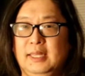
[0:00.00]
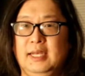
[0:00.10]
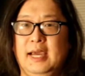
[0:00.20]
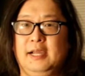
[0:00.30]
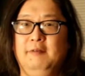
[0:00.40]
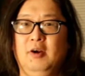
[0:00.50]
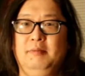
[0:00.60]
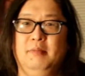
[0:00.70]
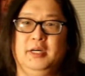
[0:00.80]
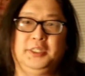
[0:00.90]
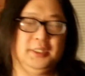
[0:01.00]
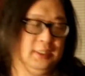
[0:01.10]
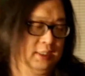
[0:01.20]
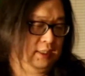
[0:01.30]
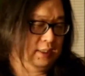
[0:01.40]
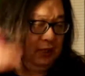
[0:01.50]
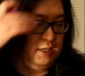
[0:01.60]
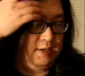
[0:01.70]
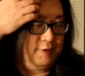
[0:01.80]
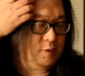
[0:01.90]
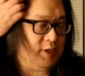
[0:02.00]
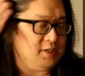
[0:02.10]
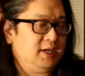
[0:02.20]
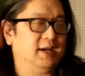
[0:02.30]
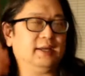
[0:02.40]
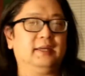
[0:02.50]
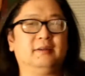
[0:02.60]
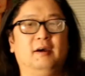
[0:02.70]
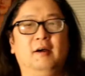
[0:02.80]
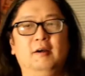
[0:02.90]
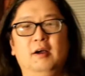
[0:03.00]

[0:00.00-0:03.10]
the neck very much, especially on a guitar